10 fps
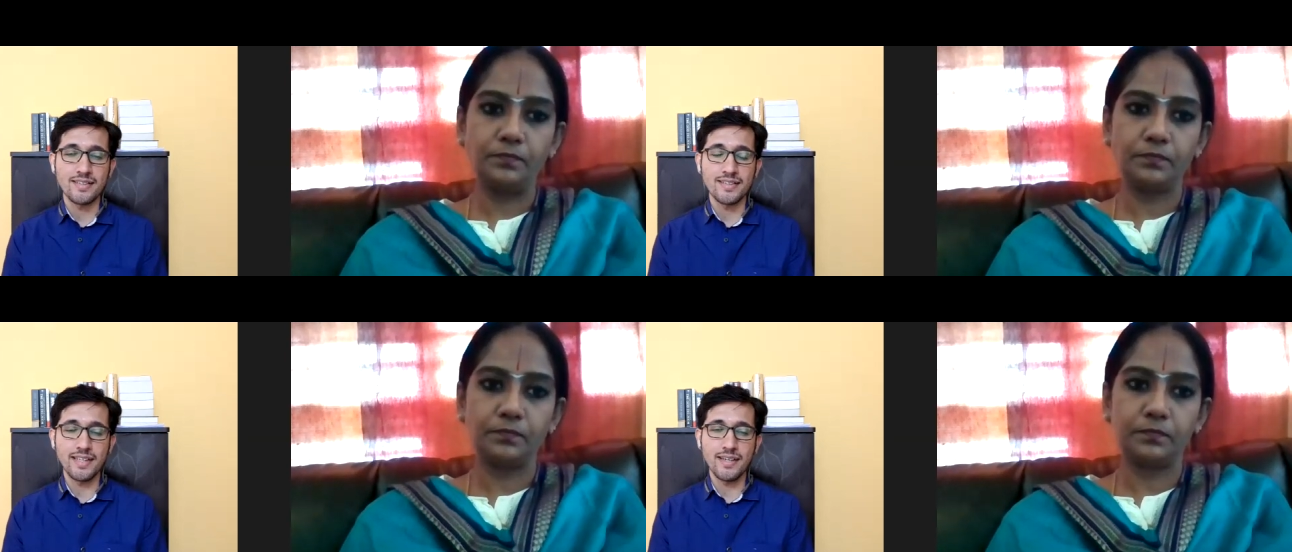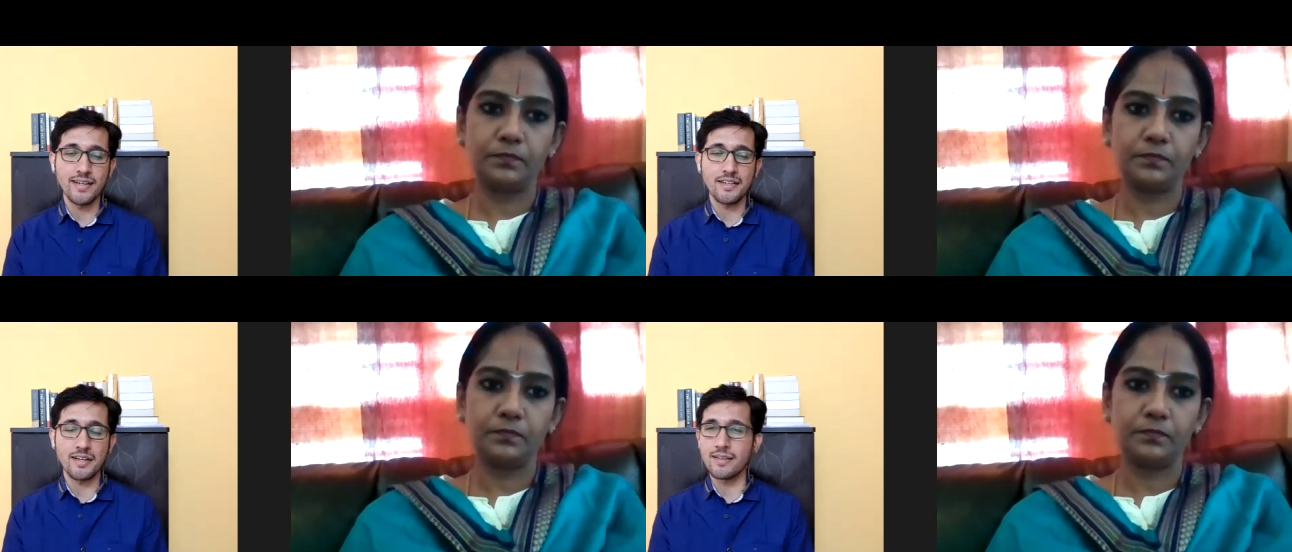Speaker 1: the
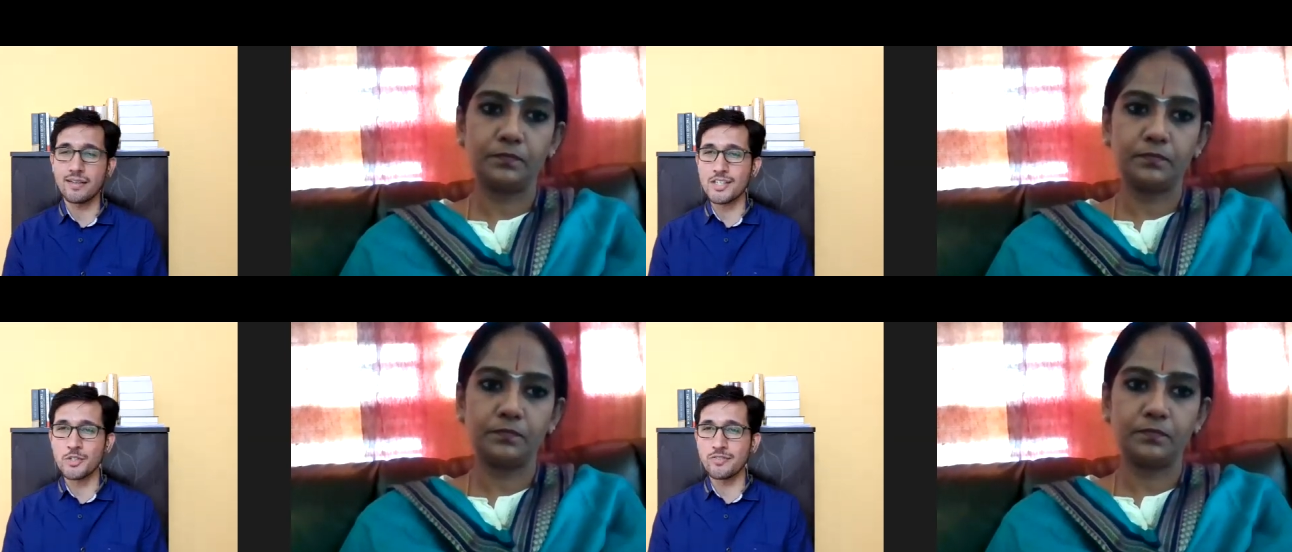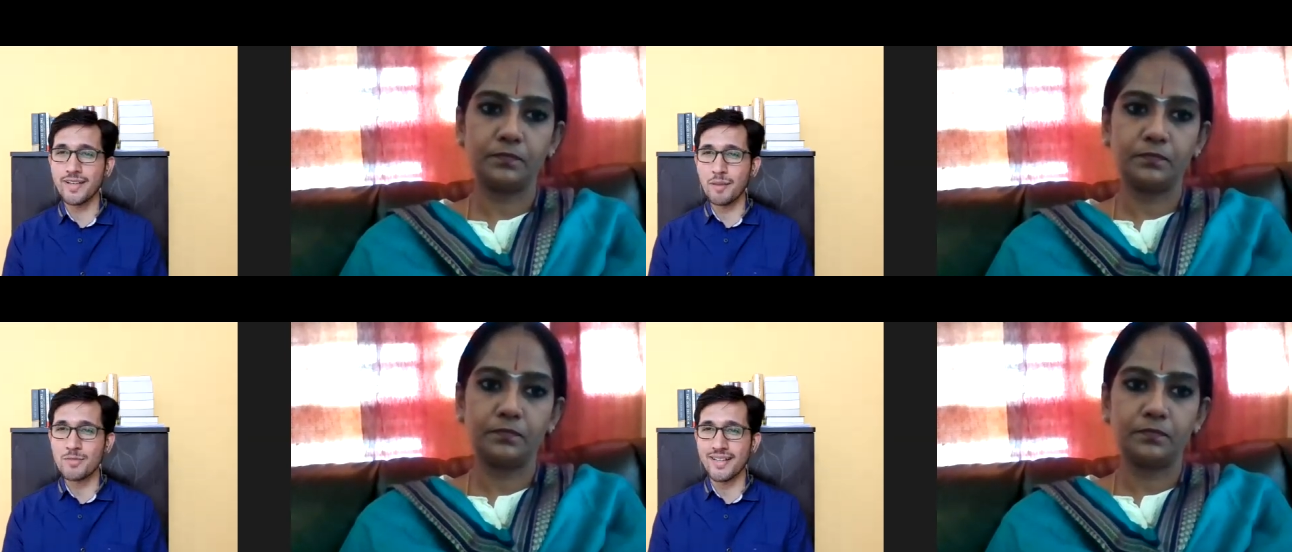truncation of
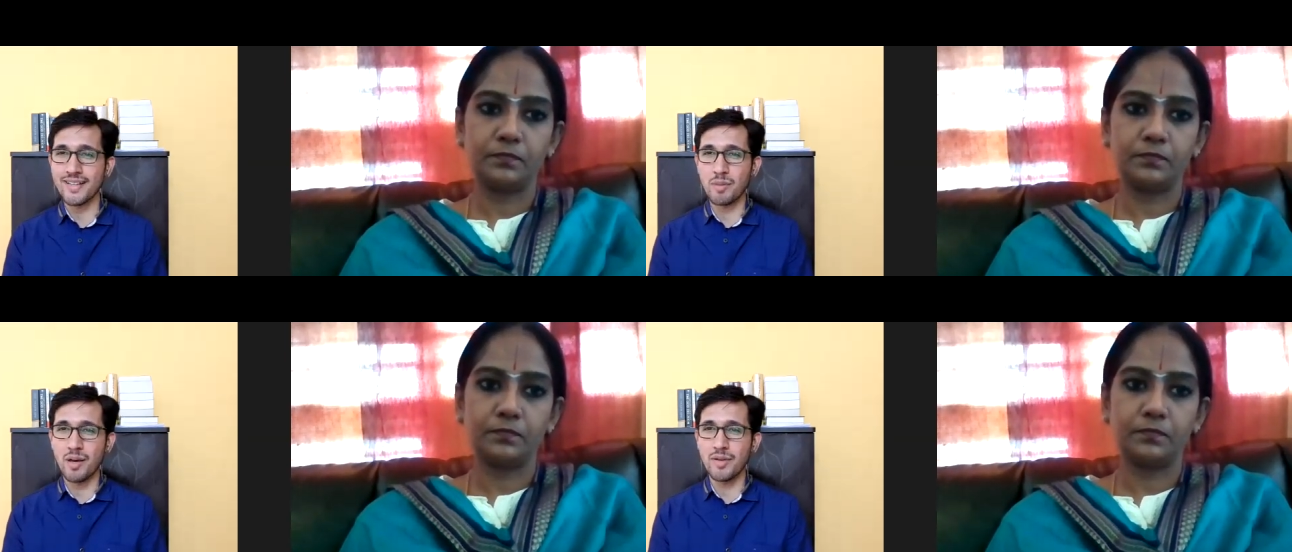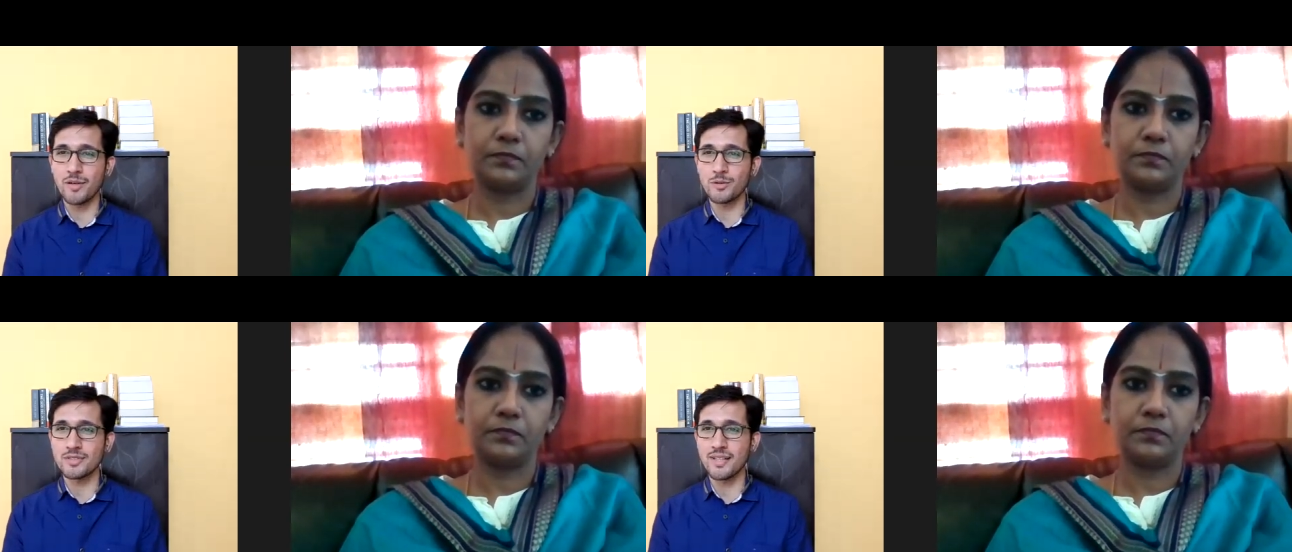the name
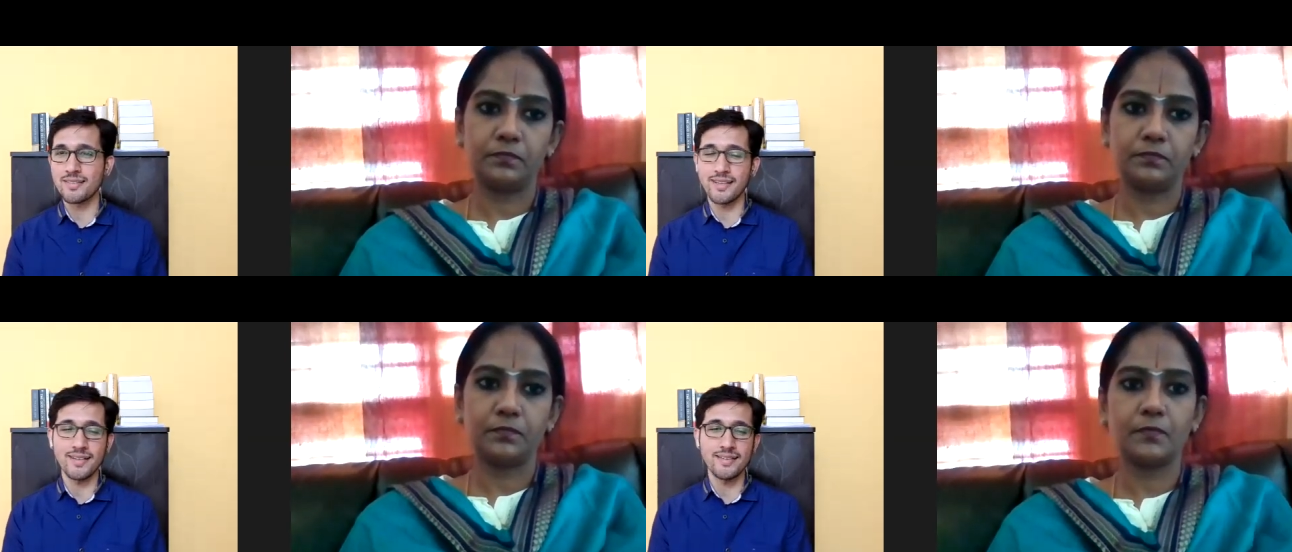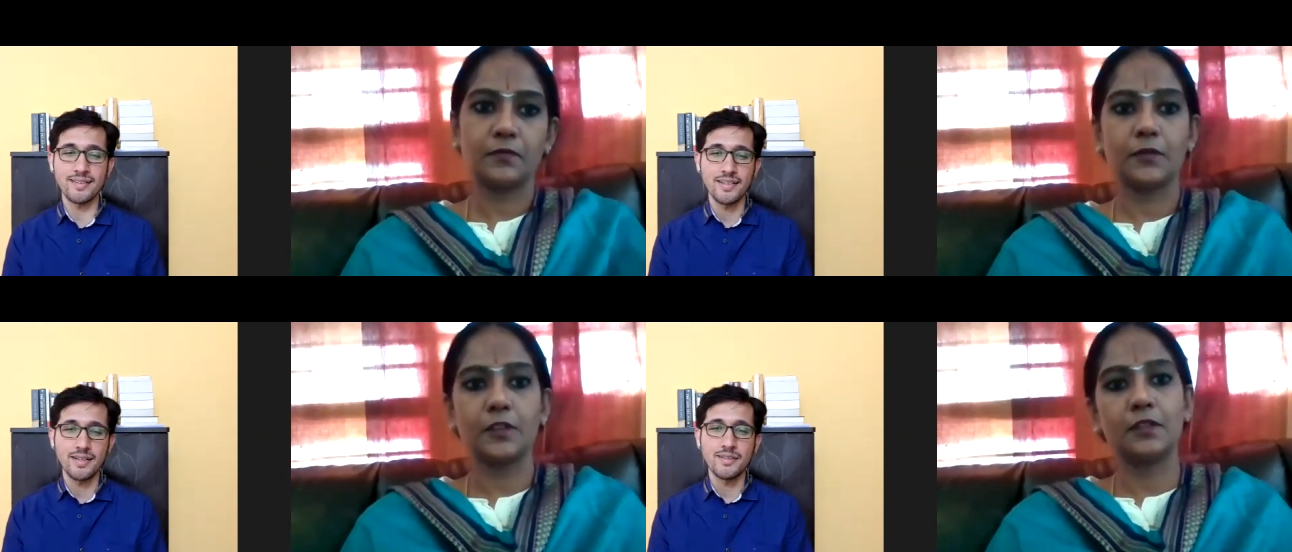Satyabhama to Satya
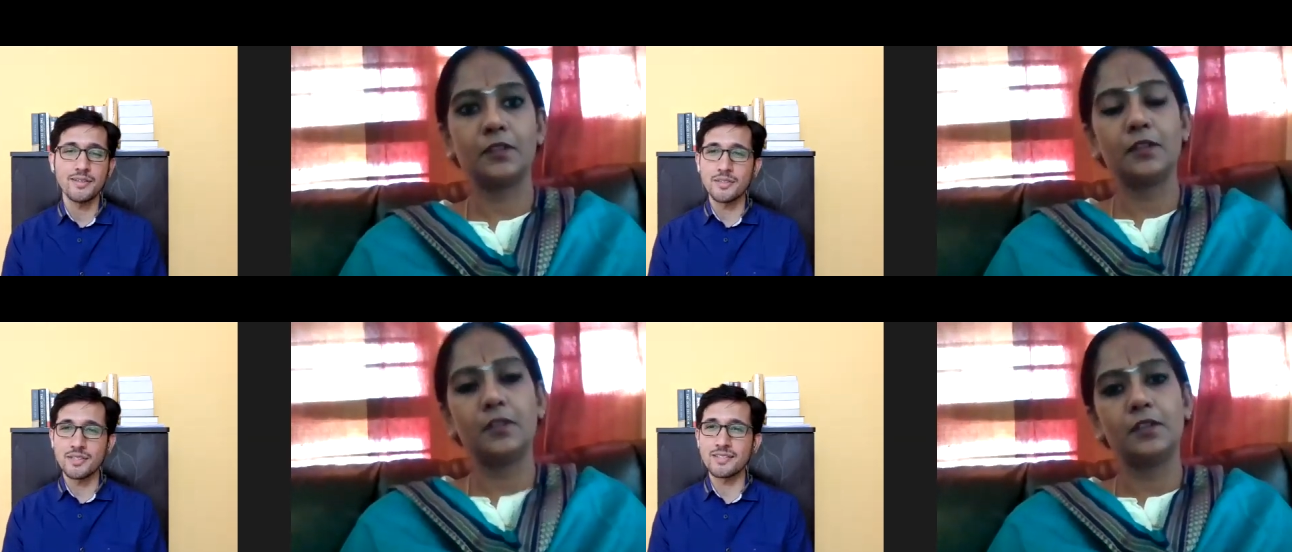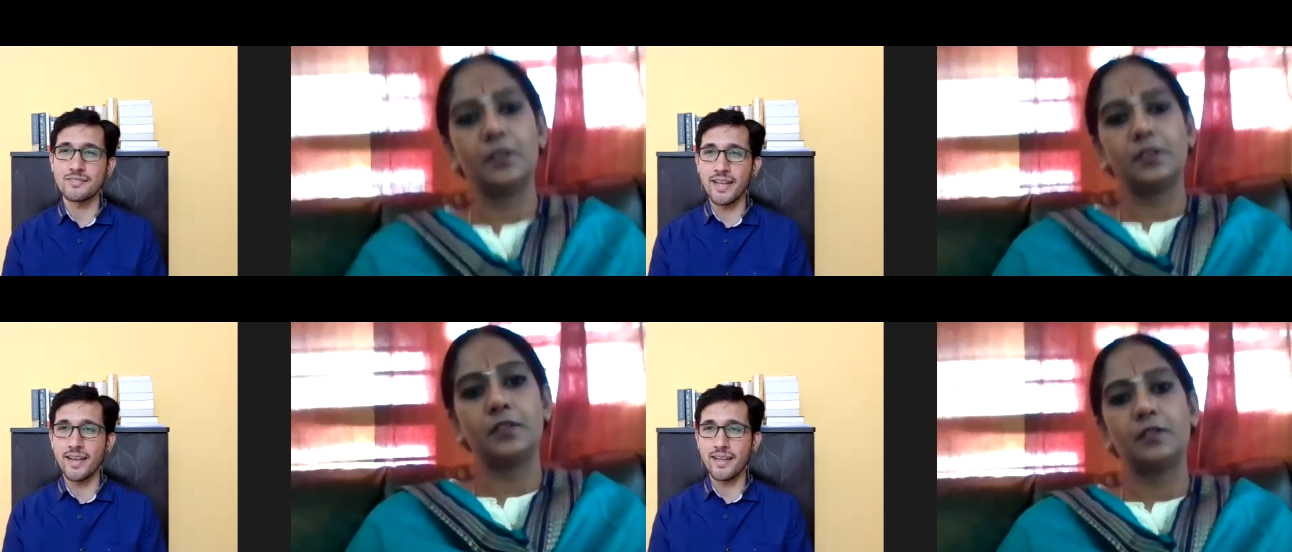was
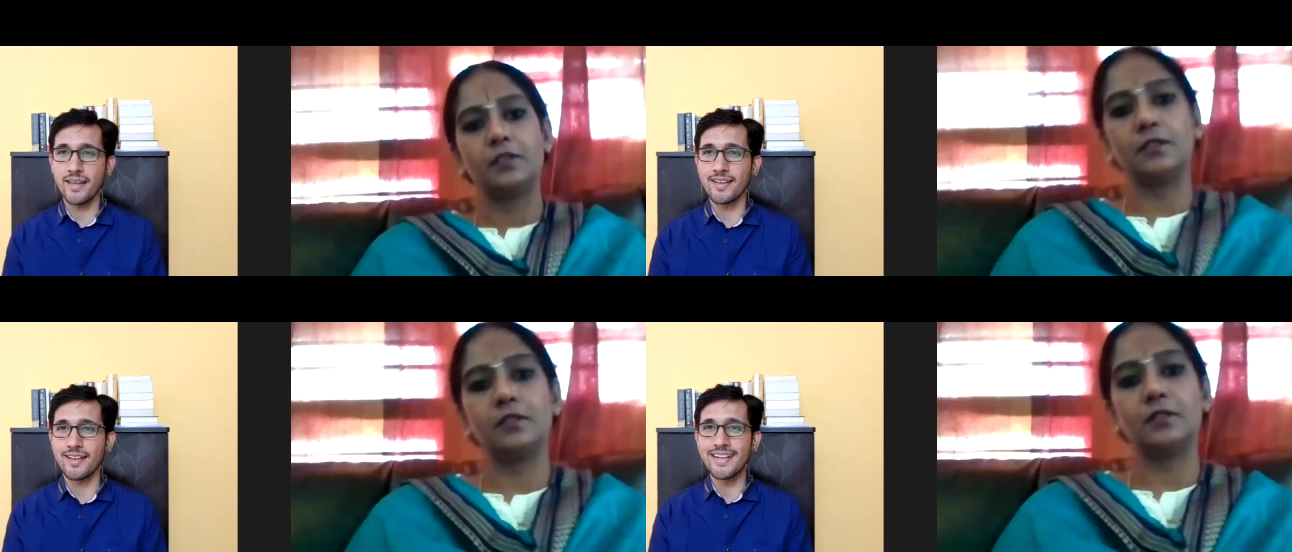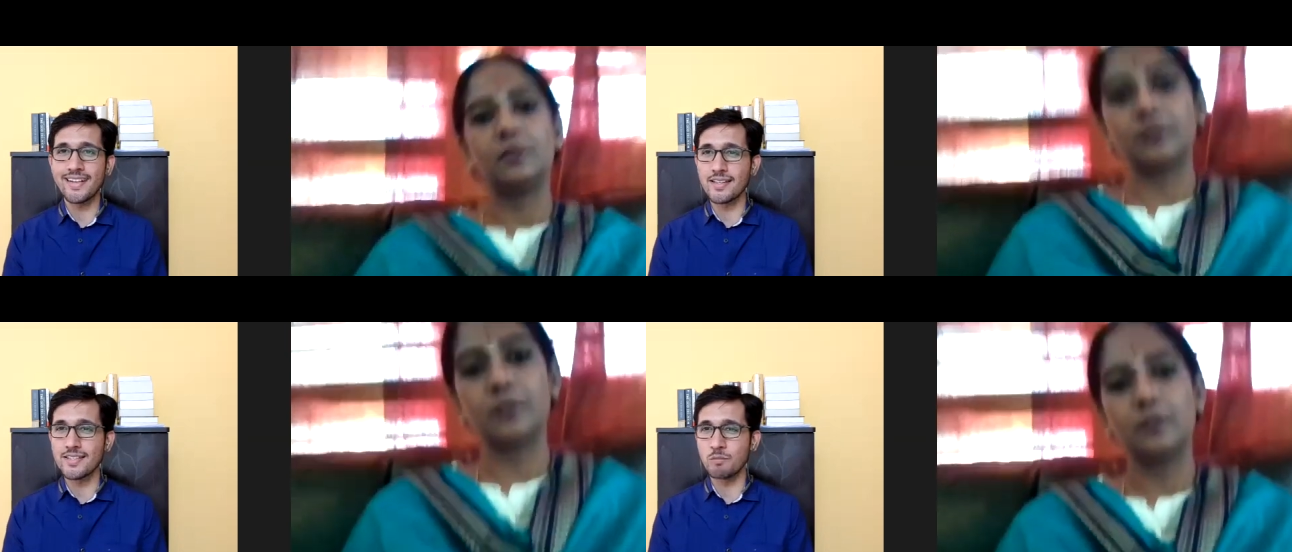a very
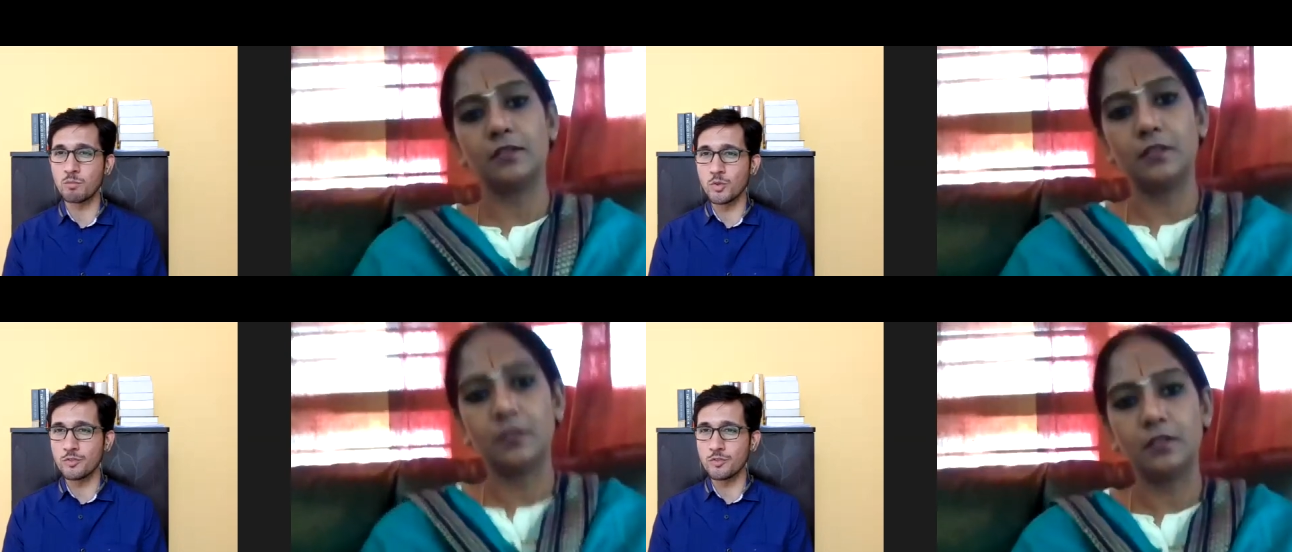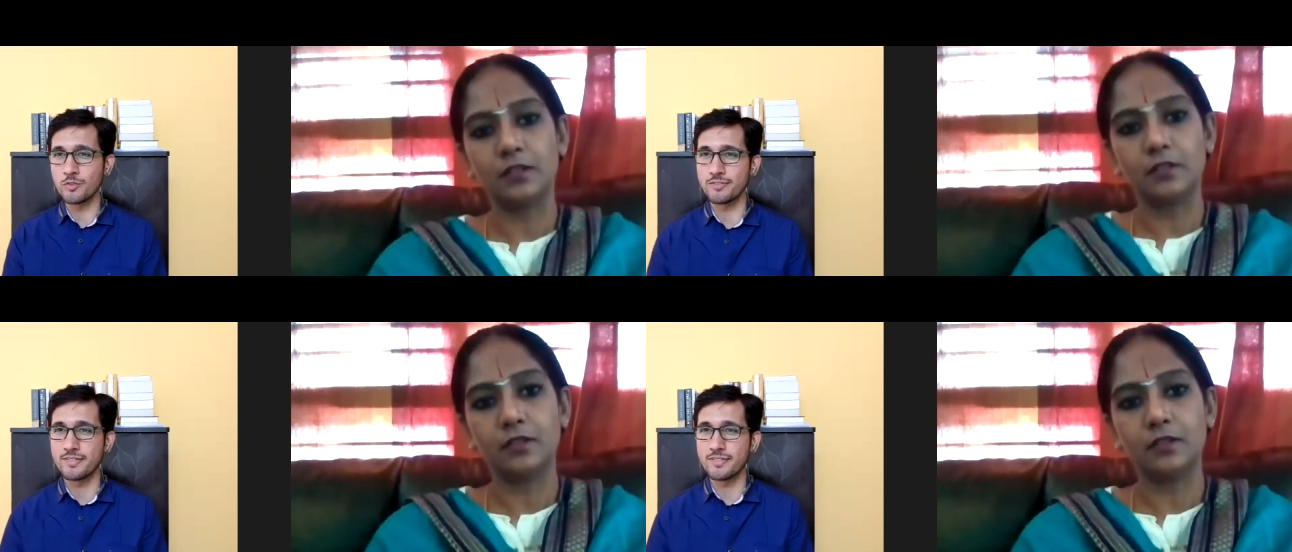intelligent move.